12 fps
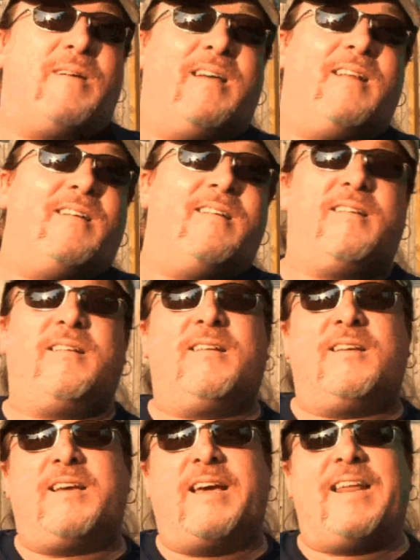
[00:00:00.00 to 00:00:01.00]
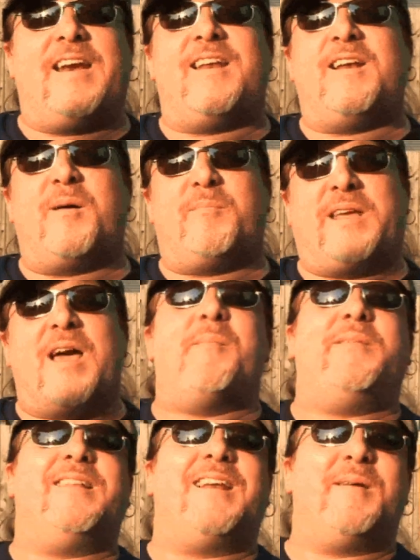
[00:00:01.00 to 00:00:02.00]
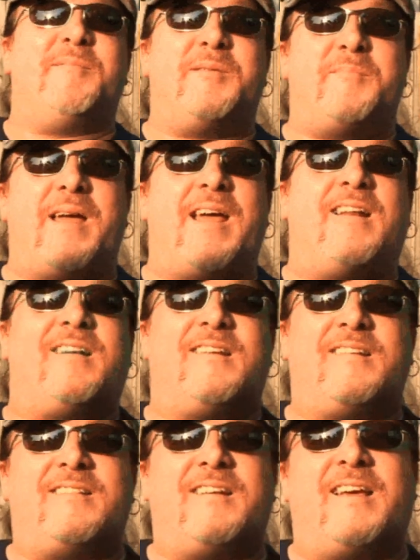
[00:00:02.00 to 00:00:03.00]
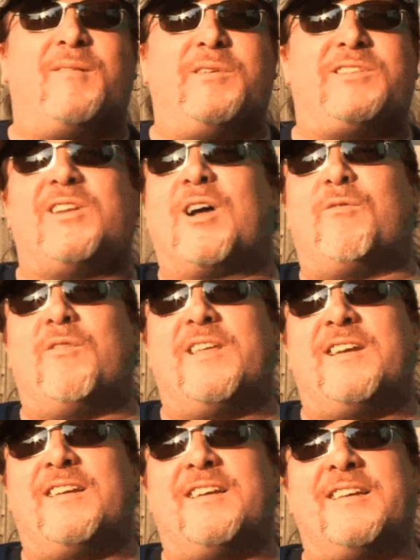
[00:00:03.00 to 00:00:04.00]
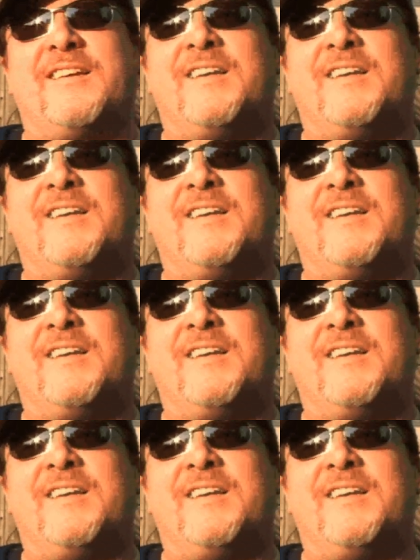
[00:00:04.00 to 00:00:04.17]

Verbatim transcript: and it ended up becoming the name of the band. And we stuck with it, and